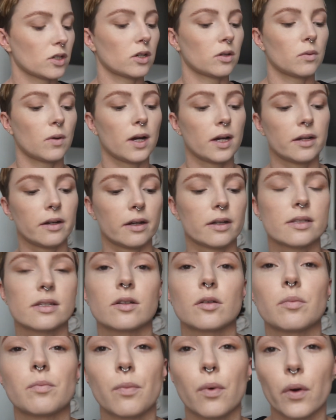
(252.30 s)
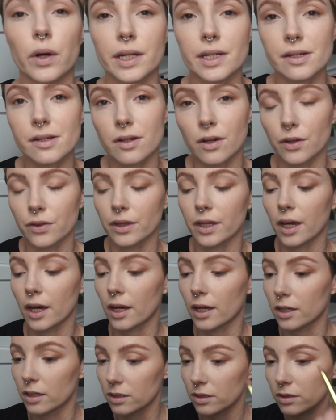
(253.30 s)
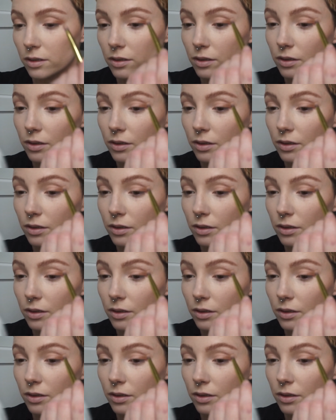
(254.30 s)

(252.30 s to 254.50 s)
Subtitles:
quite a nice little point on the end.